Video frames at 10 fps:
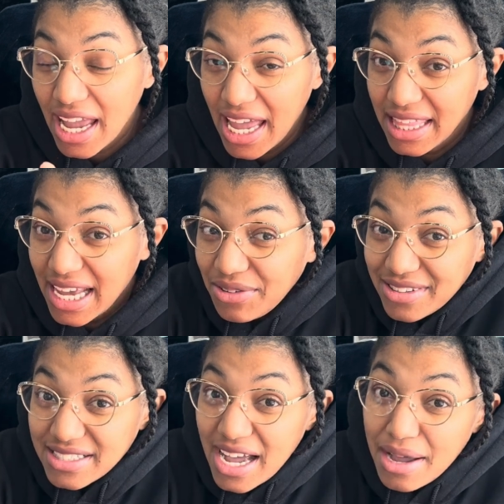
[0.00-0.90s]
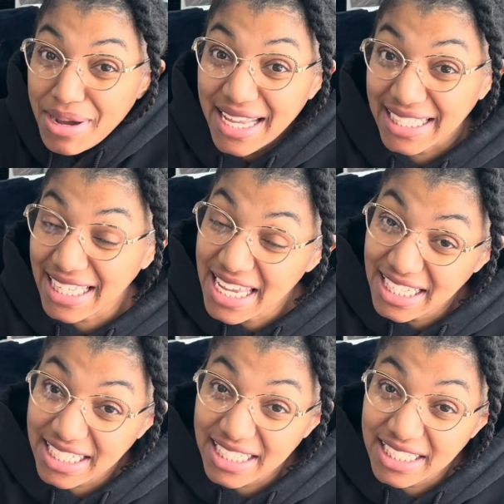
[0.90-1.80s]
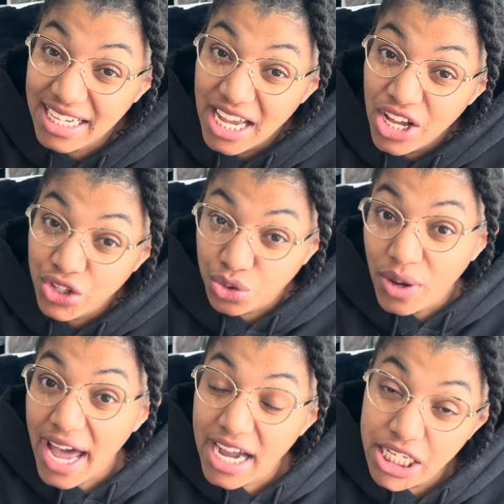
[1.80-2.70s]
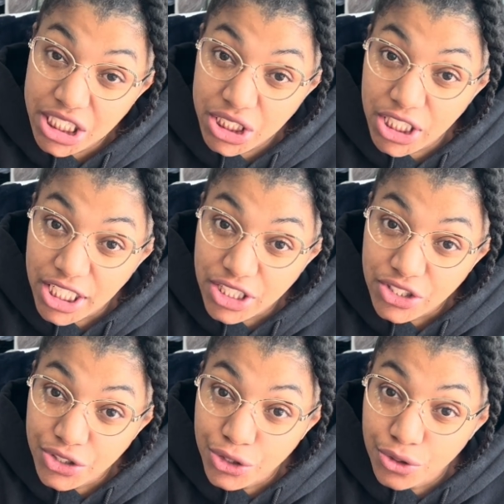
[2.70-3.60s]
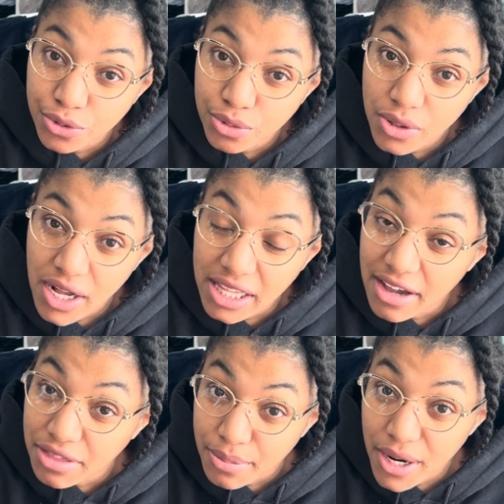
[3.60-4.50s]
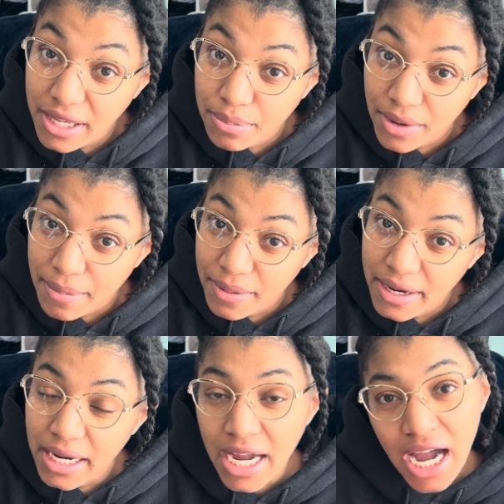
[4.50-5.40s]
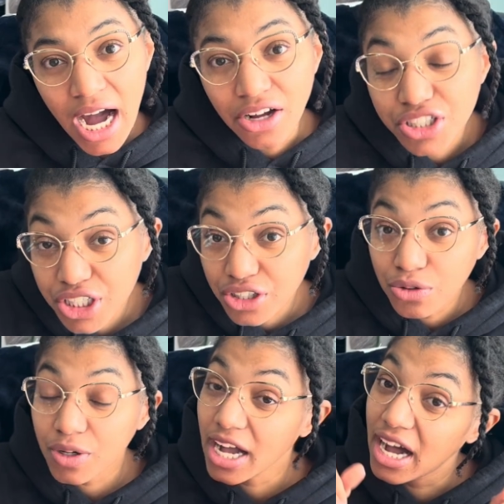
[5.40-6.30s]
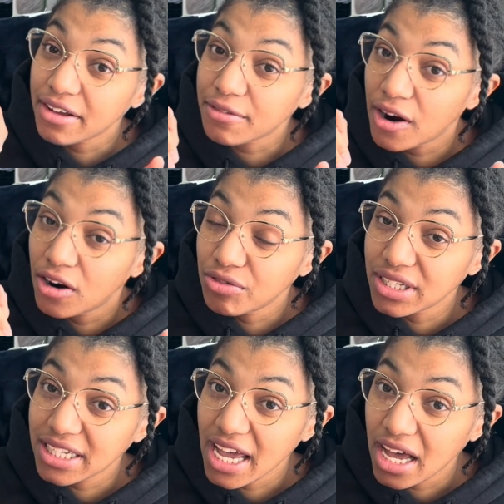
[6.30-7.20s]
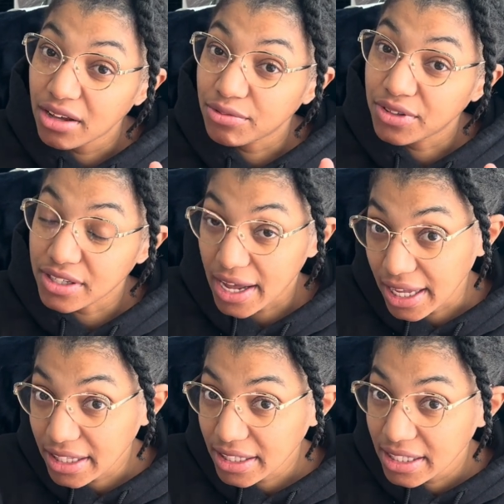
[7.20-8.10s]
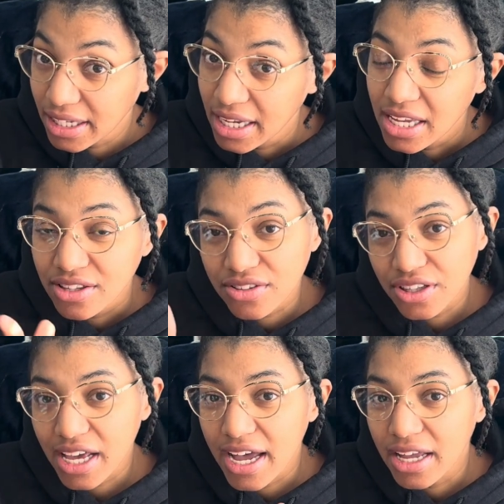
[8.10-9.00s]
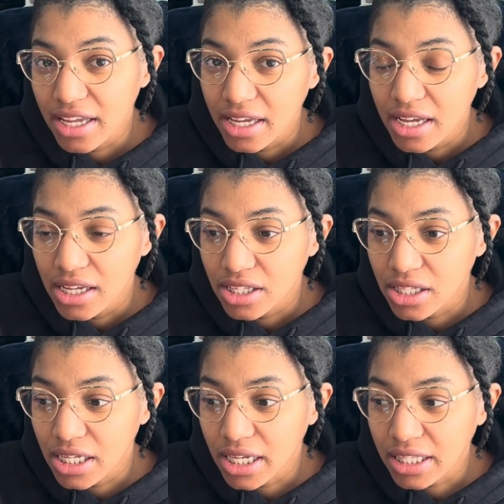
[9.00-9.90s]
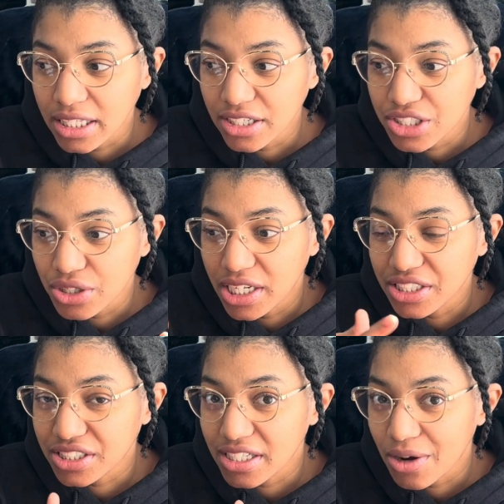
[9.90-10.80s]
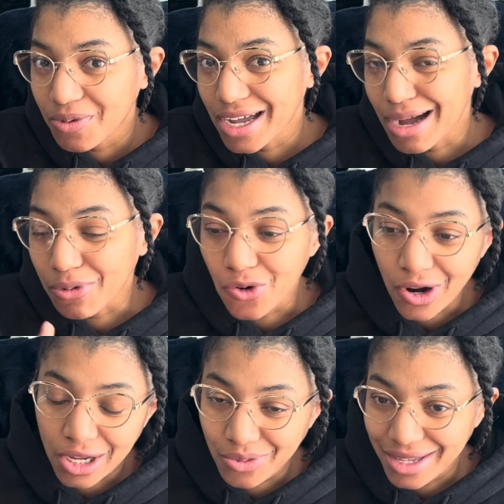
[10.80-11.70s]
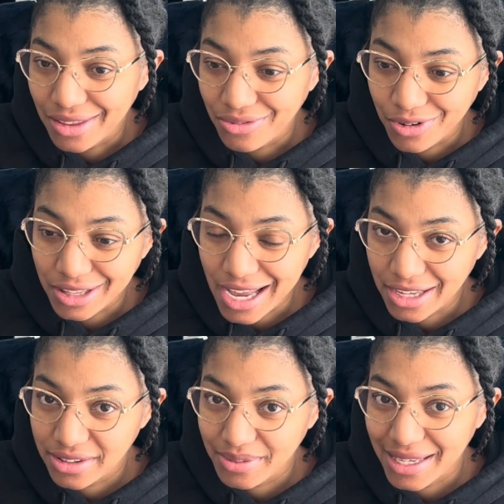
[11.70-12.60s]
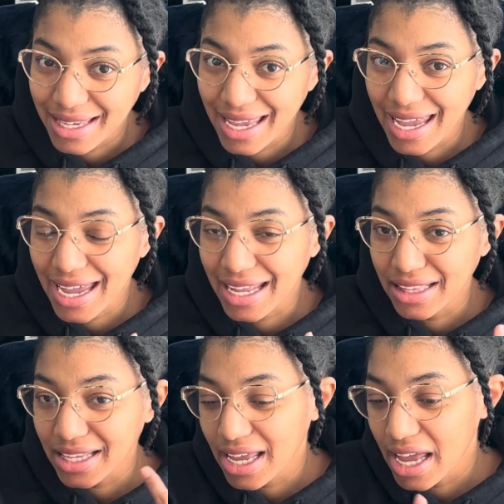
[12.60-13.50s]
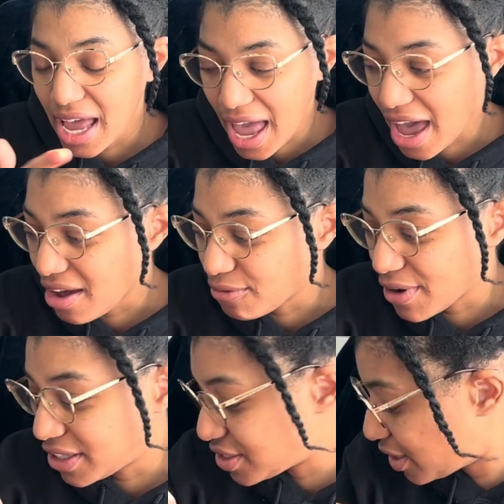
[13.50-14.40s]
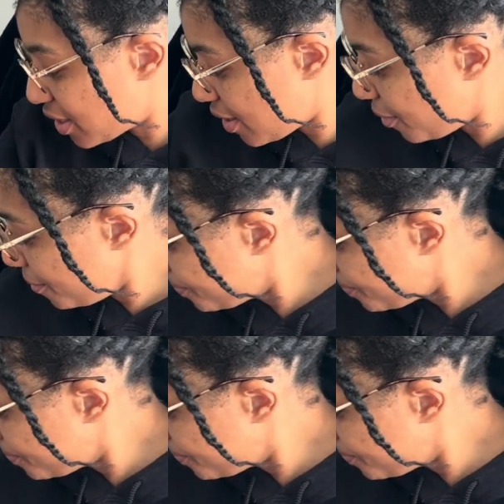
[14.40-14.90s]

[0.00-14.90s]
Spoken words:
and that was the time I needed to actually do a lot of the market prepping. I'll show you what I've already have done so that at least you'll understand what I'm going with for next week and have ready to go.